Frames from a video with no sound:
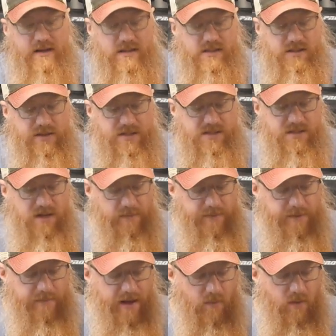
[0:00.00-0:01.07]
So this is going to be
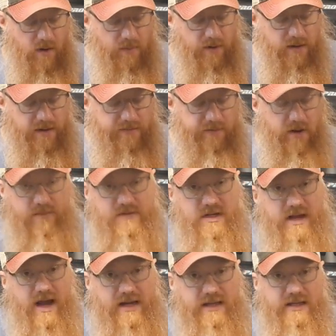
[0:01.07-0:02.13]
about where we're going to leave it off
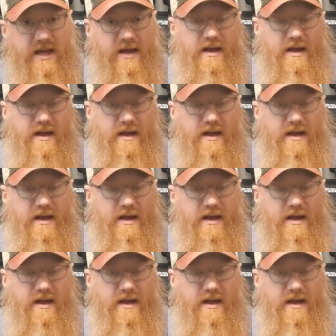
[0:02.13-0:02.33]
tonight.